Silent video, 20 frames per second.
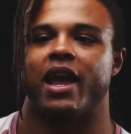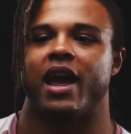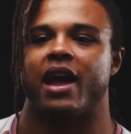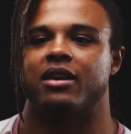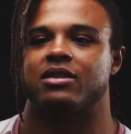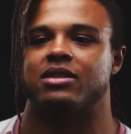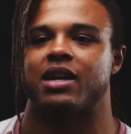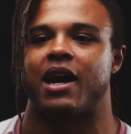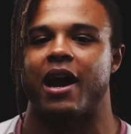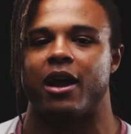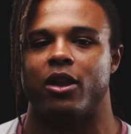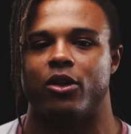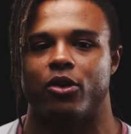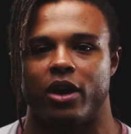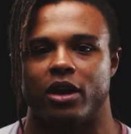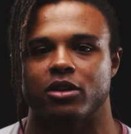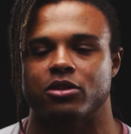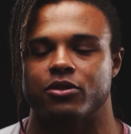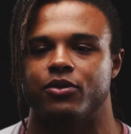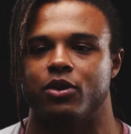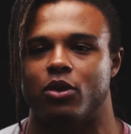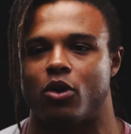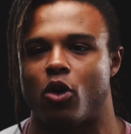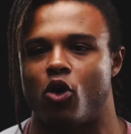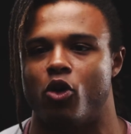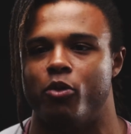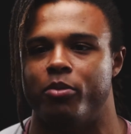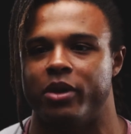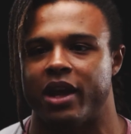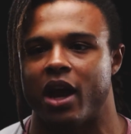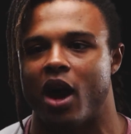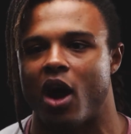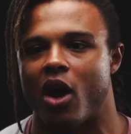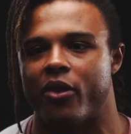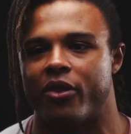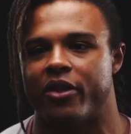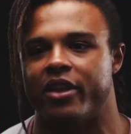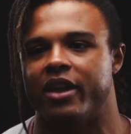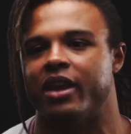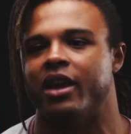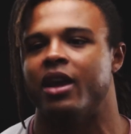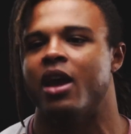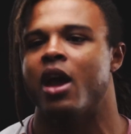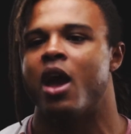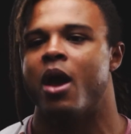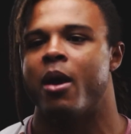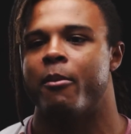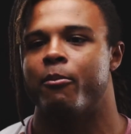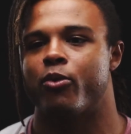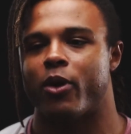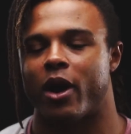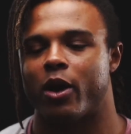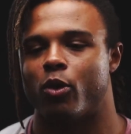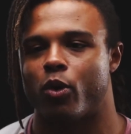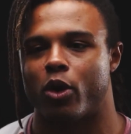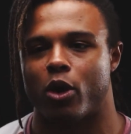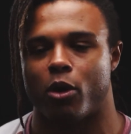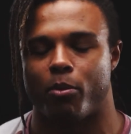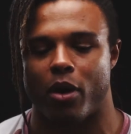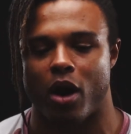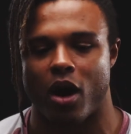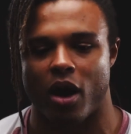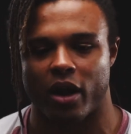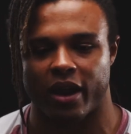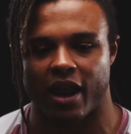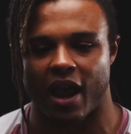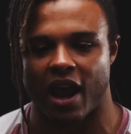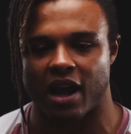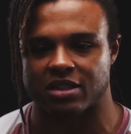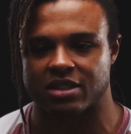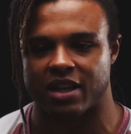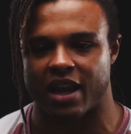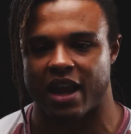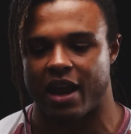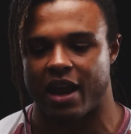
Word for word: we had Tyler interview Kobe on the Breadwinner podcast,